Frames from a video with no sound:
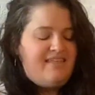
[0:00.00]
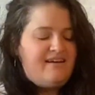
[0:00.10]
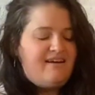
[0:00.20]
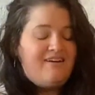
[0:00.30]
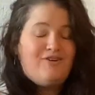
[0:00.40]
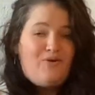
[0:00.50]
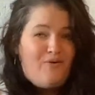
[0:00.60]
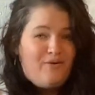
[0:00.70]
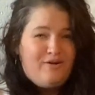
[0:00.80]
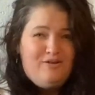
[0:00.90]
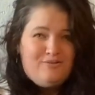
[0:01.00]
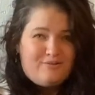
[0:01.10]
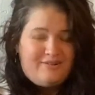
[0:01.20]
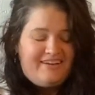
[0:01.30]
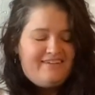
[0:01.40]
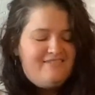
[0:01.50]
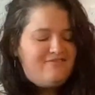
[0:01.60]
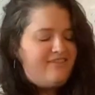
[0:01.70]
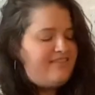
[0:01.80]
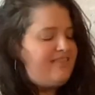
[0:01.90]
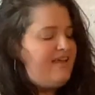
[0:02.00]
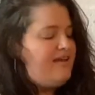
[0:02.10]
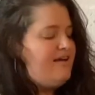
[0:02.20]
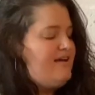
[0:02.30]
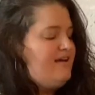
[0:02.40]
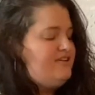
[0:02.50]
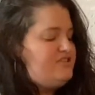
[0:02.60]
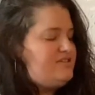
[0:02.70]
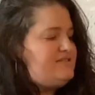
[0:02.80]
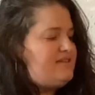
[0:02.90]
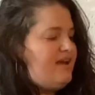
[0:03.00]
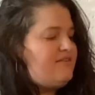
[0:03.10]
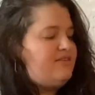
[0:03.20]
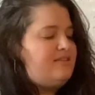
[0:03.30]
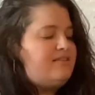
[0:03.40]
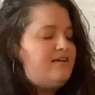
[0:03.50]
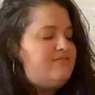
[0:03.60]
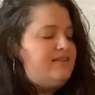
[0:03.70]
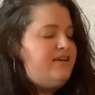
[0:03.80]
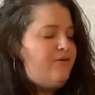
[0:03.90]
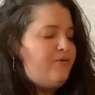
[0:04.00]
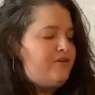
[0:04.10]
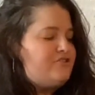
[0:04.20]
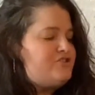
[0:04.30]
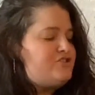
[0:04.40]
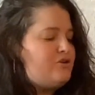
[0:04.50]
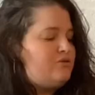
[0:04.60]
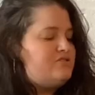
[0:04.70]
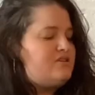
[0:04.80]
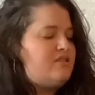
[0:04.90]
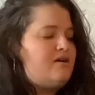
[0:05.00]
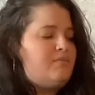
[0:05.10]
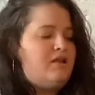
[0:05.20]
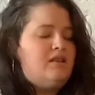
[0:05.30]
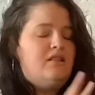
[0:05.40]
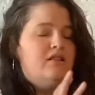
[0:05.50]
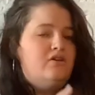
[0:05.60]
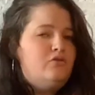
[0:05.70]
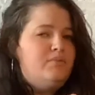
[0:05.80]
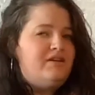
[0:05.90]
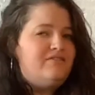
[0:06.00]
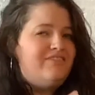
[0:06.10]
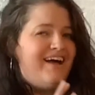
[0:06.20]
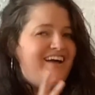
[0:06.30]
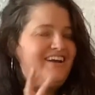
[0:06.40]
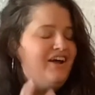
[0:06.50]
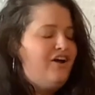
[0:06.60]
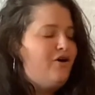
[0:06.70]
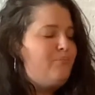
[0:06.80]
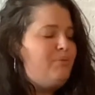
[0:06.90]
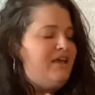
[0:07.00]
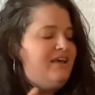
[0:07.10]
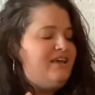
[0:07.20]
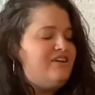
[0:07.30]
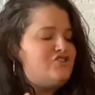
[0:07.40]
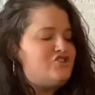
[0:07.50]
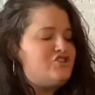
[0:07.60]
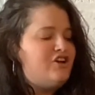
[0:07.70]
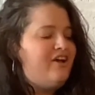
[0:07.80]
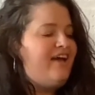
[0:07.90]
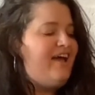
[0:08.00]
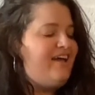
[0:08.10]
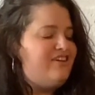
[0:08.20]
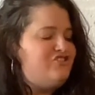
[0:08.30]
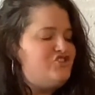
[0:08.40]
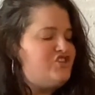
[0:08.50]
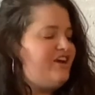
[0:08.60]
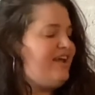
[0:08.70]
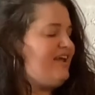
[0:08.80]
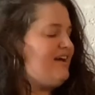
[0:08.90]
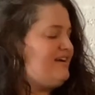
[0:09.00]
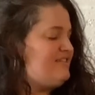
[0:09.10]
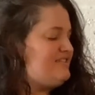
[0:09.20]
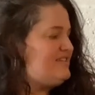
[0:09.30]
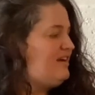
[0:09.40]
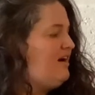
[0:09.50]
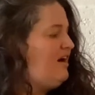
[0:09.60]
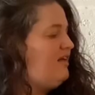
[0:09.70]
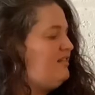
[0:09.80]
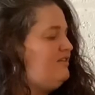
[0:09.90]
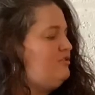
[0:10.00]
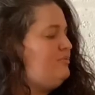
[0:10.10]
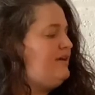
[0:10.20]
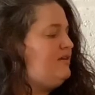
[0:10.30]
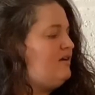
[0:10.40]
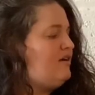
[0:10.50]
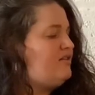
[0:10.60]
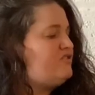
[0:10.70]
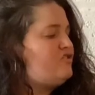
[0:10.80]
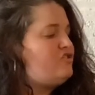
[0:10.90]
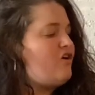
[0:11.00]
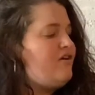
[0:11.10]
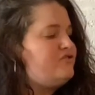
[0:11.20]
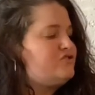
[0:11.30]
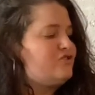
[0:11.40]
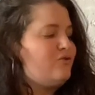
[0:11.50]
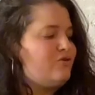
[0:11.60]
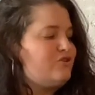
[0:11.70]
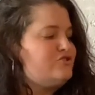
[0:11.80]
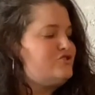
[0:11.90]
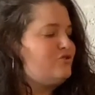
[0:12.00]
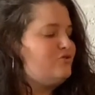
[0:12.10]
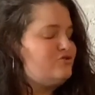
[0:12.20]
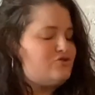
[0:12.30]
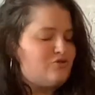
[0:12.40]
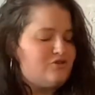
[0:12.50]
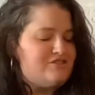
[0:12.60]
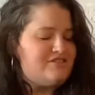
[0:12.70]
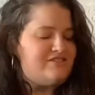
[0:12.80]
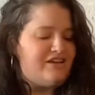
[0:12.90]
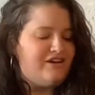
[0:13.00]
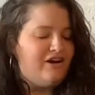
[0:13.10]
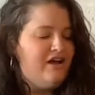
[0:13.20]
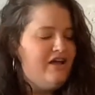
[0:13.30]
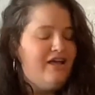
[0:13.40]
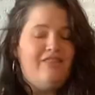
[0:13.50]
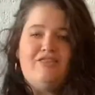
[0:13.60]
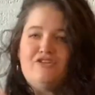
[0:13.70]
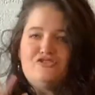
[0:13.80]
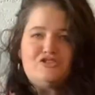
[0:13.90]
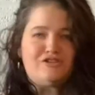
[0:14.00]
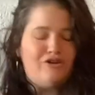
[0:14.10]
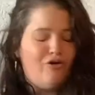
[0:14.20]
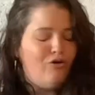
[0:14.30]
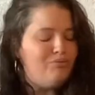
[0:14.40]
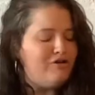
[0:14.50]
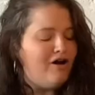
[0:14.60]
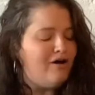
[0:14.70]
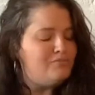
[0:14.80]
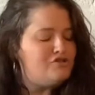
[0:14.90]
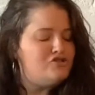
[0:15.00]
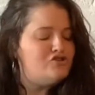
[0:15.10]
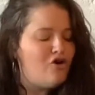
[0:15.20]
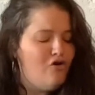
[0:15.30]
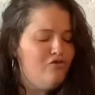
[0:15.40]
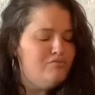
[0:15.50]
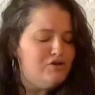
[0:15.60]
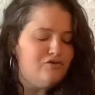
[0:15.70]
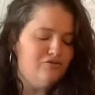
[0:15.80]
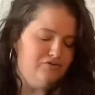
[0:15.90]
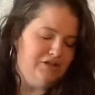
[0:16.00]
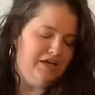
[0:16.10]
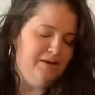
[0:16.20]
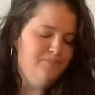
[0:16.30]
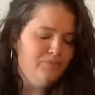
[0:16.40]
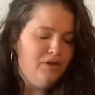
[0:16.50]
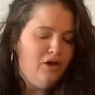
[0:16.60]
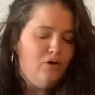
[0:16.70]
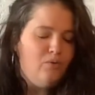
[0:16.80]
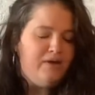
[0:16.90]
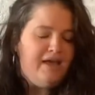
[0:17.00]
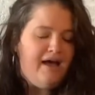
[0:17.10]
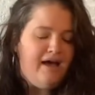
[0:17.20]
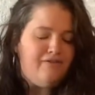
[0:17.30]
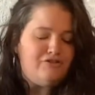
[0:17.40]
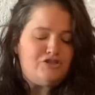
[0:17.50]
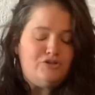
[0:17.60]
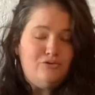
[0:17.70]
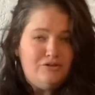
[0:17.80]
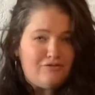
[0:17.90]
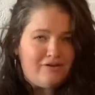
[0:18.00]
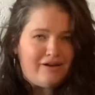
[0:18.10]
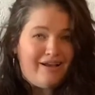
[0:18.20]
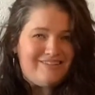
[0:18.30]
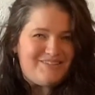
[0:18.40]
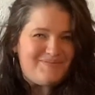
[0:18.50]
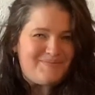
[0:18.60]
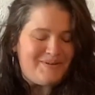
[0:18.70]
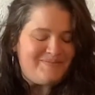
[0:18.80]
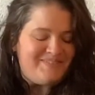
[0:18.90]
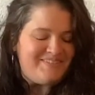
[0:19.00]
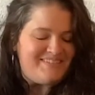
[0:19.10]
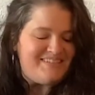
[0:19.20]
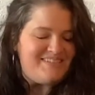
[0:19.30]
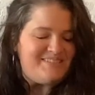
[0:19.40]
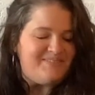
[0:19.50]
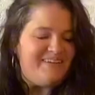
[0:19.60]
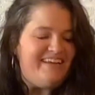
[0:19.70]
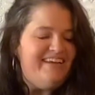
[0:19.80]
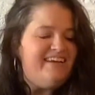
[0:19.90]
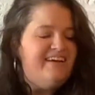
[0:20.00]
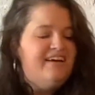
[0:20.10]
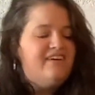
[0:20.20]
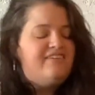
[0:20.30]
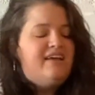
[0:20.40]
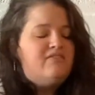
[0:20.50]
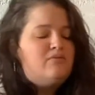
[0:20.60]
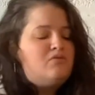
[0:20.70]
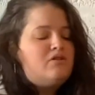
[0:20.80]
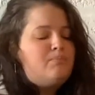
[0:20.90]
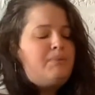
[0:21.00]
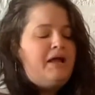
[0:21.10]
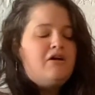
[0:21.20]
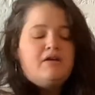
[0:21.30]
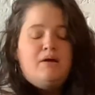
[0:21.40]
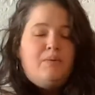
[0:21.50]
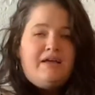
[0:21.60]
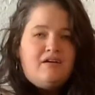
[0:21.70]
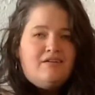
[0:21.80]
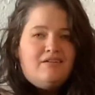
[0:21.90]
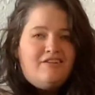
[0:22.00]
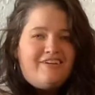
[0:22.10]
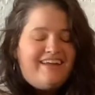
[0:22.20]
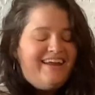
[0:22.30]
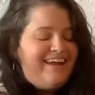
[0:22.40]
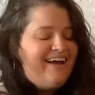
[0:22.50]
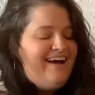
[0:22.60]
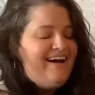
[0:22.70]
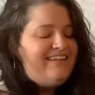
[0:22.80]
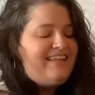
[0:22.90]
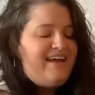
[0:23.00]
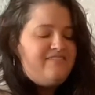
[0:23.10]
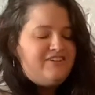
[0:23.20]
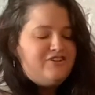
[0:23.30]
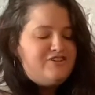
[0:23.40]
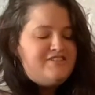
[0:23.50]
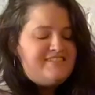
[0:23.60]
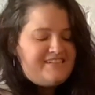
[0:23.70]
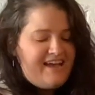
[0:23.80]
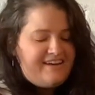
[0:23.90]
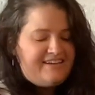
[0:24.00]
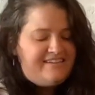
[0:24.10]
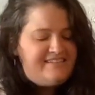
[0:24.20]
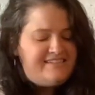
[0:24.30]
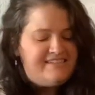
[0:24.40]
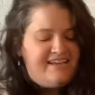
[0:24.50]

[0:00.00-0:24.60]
that are Coral Reef, they just have a lovely orange tone to them, a little bit of that pinkish edge and a little bit softer orange tones towards the center, and they're just going to open up so beautifully. We have two different kinds of purples this week. We have a more periwinkle looking Lavender Statice,